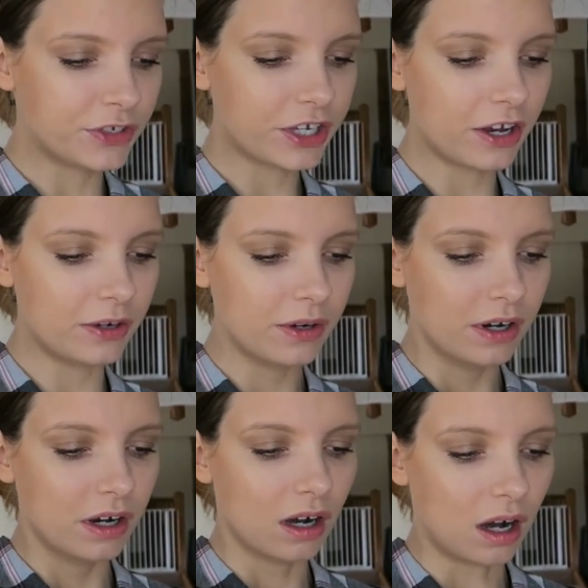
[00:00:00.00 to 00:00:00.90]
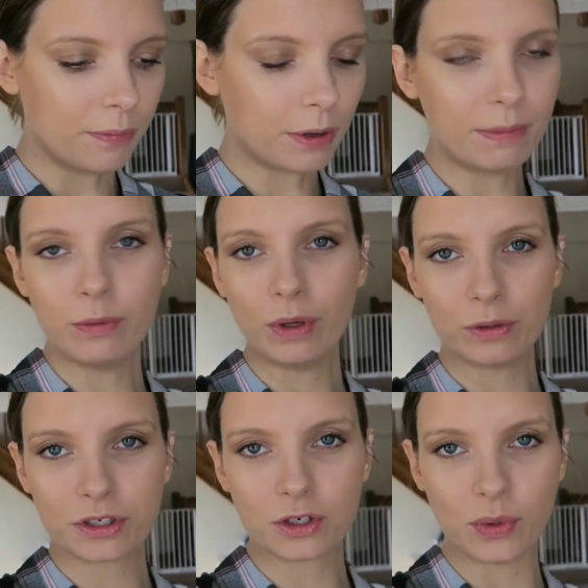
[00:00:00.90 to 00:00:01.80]
So I probably
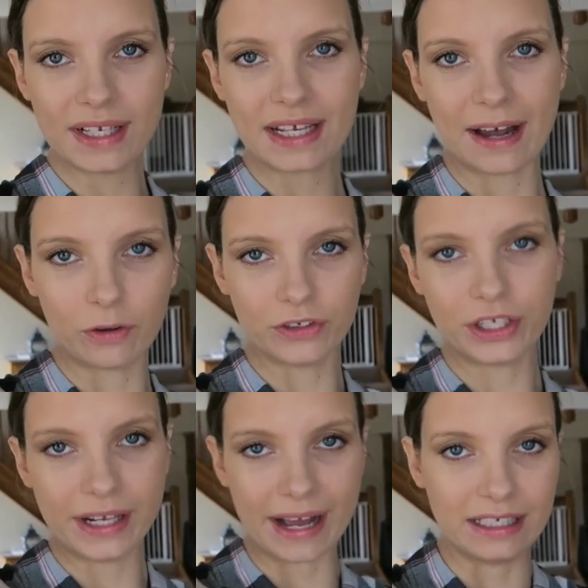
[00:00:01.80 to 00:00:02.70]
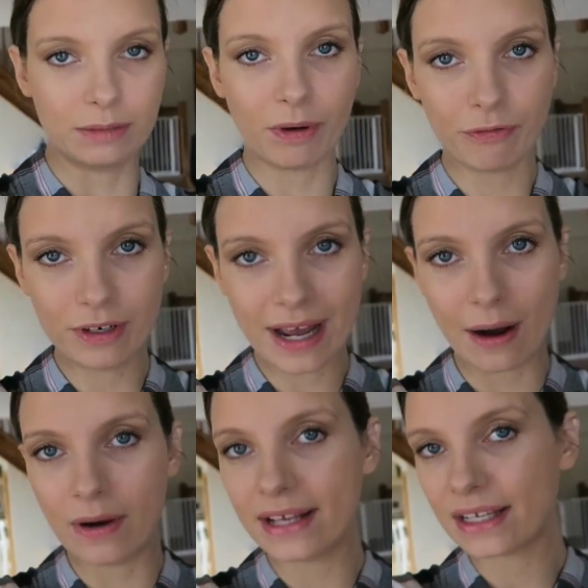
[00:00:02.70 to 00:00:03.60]
will squeeze that onto the end, but for
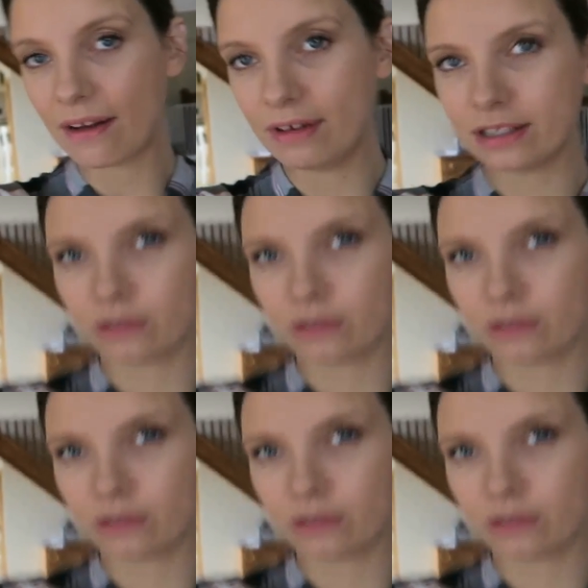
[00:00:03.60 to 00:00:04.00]
now let's have a